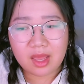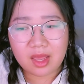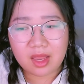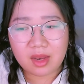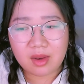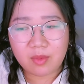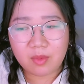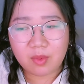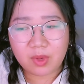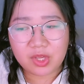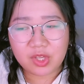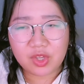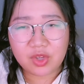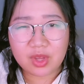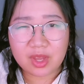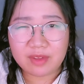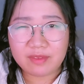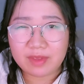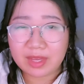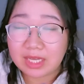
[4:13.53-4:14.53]
and what
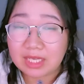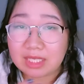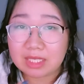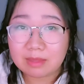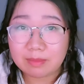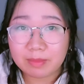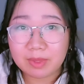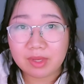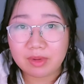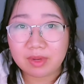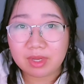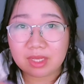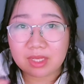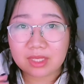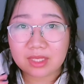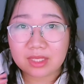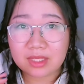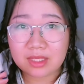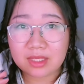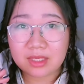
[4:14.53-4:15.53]
you have
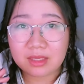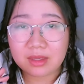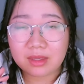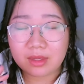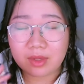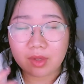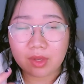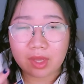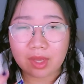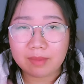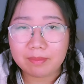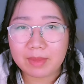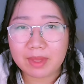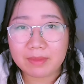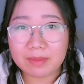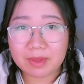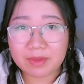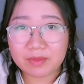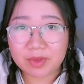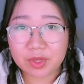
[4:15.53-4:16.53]
experienced,
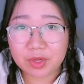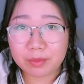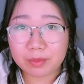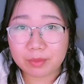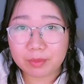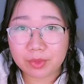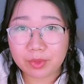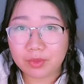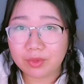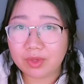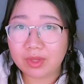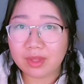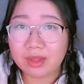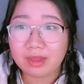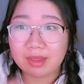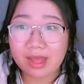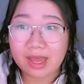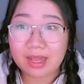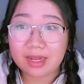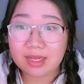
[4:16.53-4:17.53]
and maybe even your
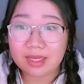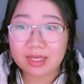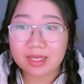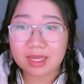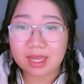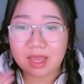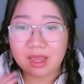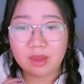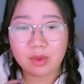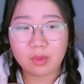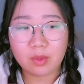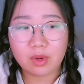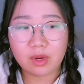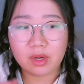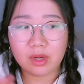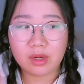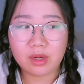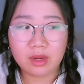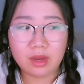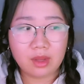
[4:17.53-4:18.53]
mood that day
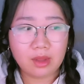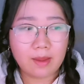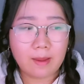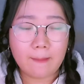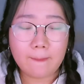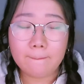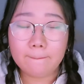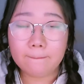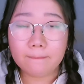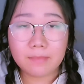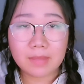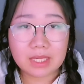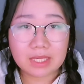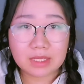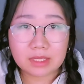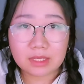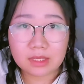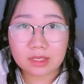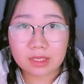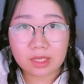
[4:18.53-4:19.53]
or
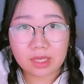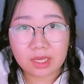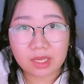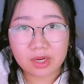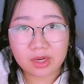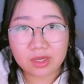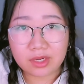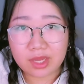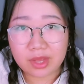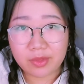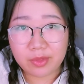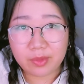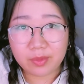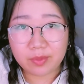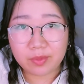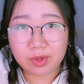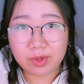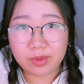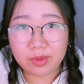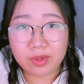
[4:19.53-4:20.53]
months later down
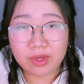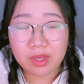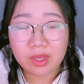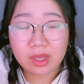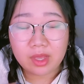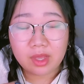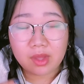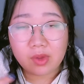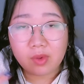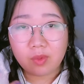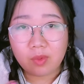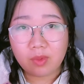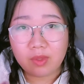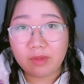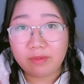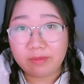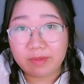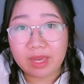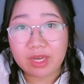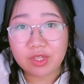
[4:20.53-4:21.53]
the road,
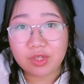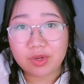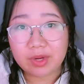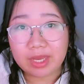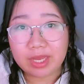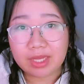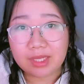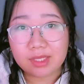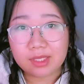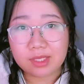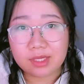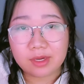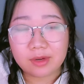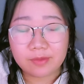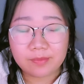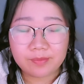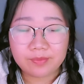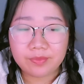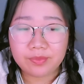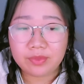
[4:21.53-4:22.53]
will affect your
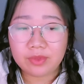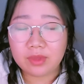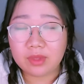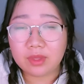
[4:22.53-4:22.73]
answer.